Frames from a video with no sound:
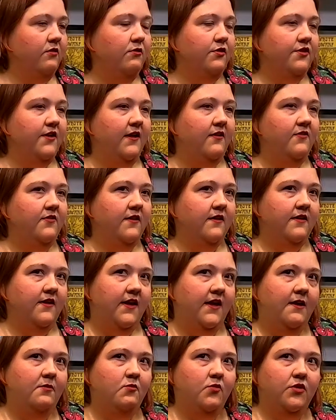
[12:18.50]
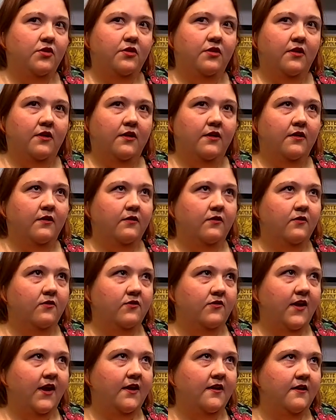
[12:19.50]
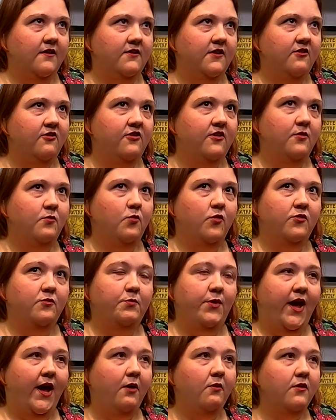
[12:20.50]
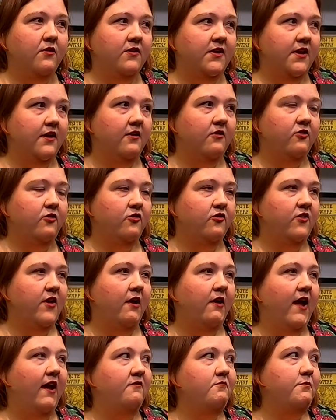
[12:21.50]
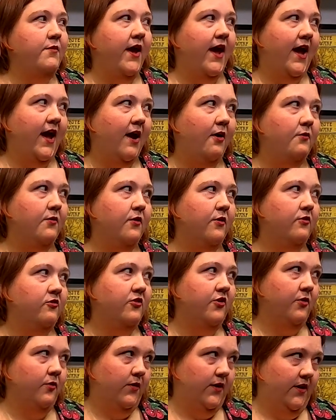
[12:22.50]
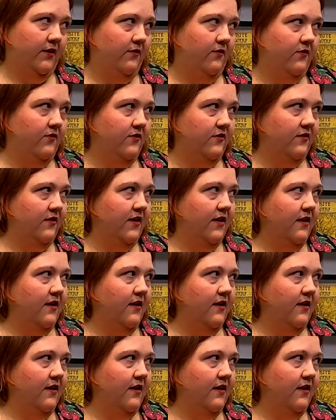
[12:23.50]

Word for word: new things that came with the second edition was powered characters now have power tokens.